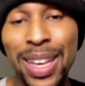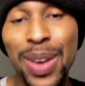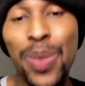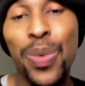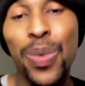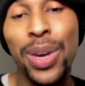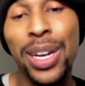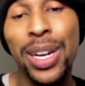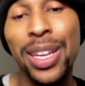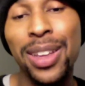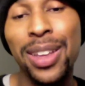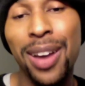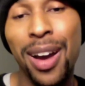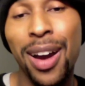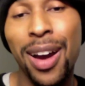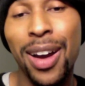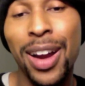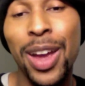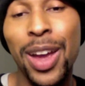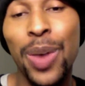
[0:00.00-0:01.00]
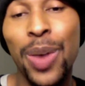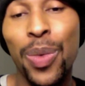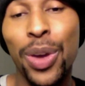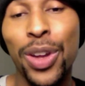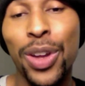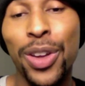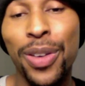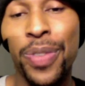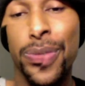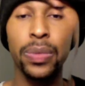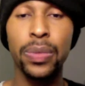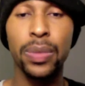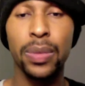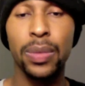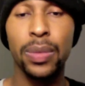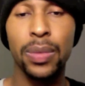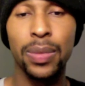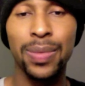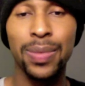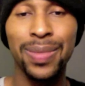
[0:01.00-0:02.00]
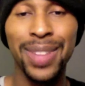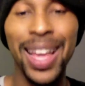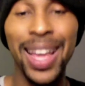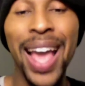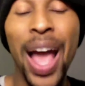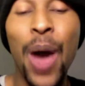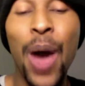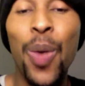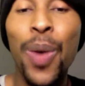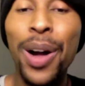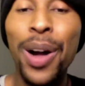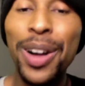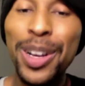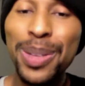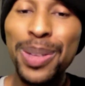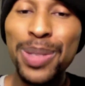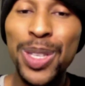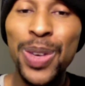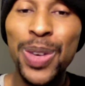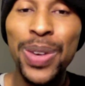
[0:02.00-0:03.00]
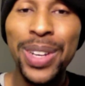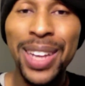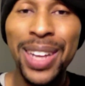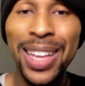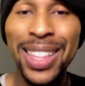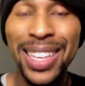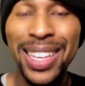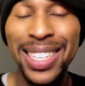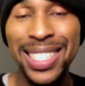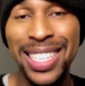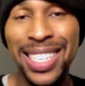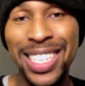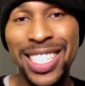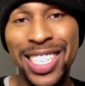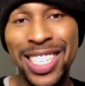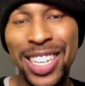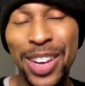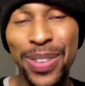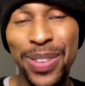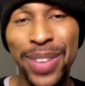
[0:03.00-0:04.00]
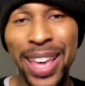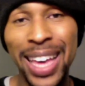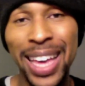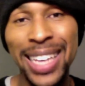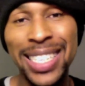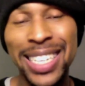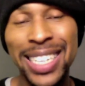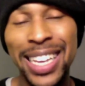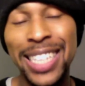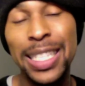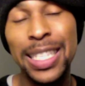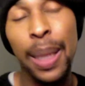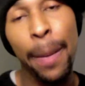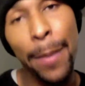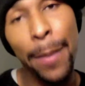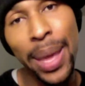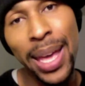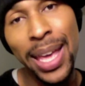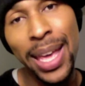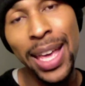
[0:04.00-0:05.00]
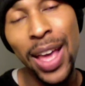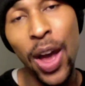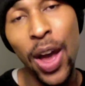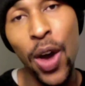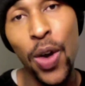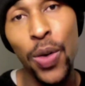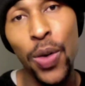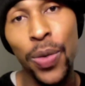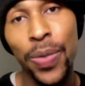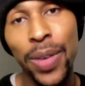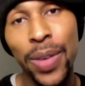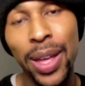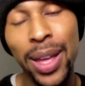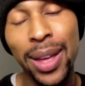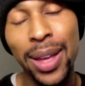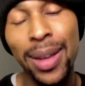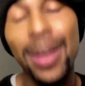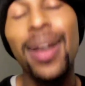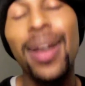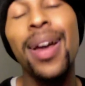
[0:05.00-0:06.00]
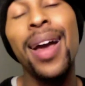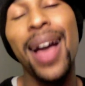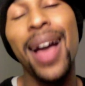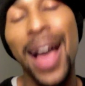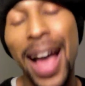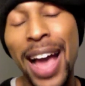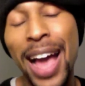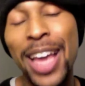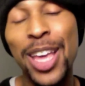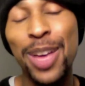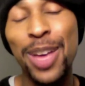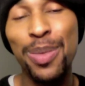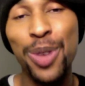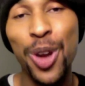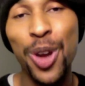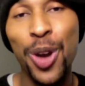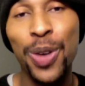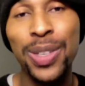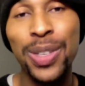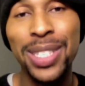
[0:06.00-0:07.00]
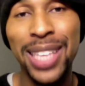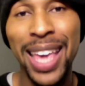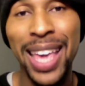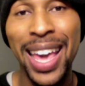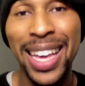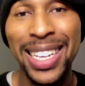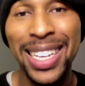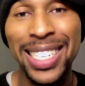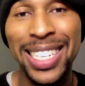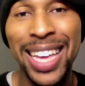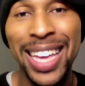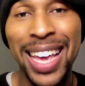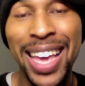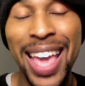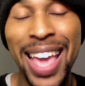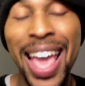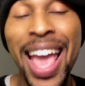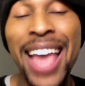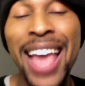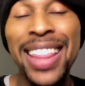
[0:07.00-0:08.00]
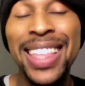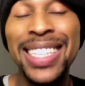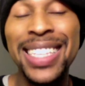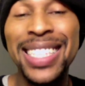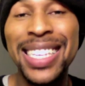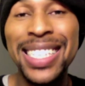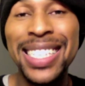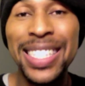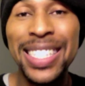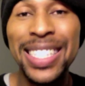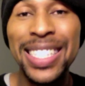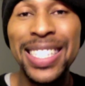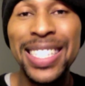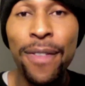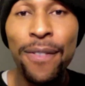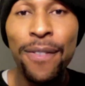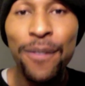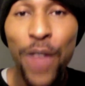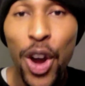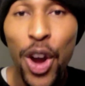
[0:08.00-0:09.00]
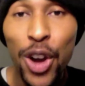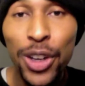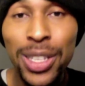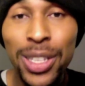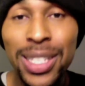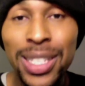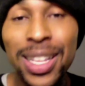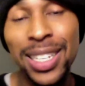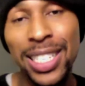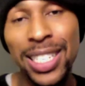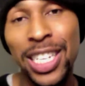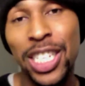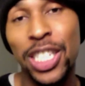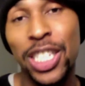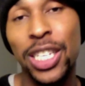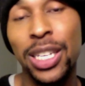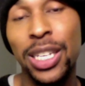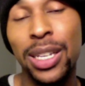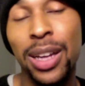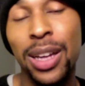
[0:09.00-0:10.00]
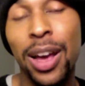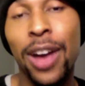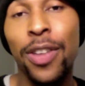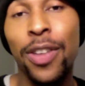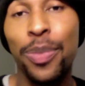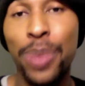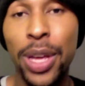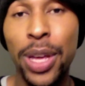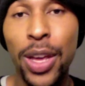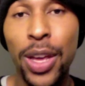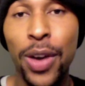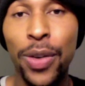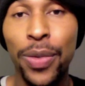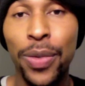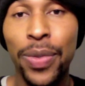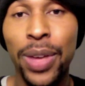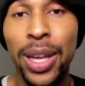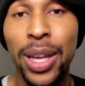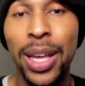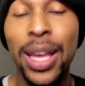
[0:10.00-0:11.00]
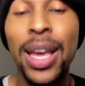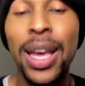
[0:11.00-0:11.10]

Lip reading: one in your heart, and one in your face. Welcome to another edition of KJ's POV. I am your host, KJ. This is the first edition of POV